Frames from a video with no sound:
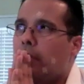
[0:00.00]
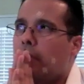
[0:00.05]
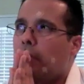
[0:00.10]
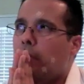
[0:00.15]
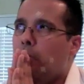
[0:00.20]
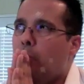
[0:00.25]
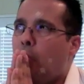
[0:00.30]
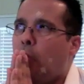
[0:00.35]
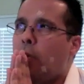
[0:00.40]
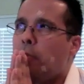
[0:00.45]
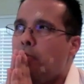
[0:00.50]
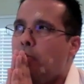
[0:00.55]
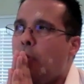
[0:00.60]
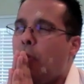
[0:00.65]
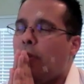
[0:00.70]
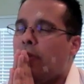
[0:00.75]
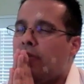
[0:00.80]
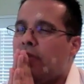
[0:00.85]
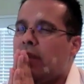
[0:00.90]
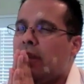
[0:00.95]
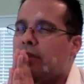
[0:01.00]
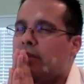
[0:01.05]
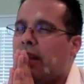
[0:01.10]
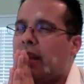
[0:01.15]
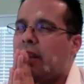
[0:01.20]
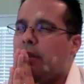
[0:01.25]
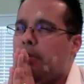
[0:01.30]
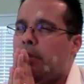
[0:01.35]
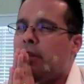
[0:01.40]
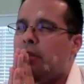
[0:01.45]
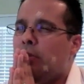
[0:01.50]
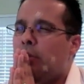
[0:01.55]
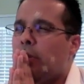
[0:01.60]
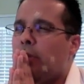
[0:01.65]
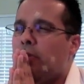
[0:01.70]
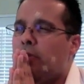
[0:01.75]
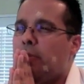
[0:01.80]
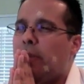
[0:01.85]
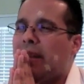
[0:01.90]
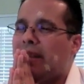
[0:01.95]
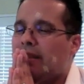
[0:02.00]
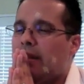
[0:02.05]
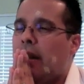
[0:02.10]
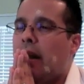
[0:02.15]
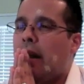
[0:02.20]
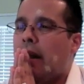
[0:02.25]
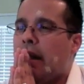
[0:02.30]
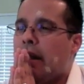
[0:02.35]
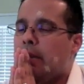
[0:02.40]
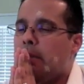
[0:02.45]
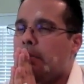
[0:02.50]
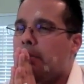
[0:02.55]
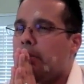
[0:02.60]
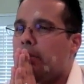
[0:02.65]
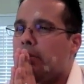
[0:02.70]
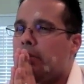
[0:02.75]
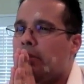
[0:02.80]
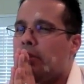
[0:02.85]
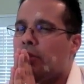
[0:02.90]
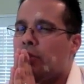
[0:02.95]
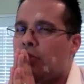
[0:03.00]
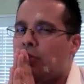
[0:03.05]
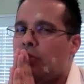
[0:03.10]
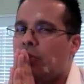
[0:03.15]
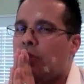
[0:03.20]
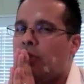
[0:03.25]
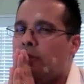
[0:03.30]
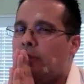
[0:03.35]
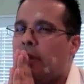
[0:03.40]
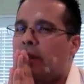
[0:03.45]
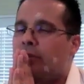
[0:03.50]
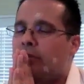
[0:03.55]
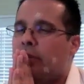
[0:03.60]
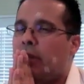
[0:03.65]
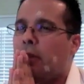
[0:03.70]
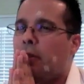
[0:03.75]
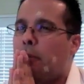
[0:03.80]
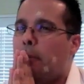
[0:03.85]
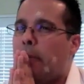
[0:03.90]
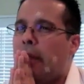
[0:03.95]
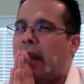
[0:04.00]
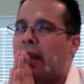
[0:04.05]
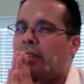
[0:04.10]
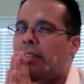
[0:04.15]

more important things that I could be doing with my time to serve my fellow man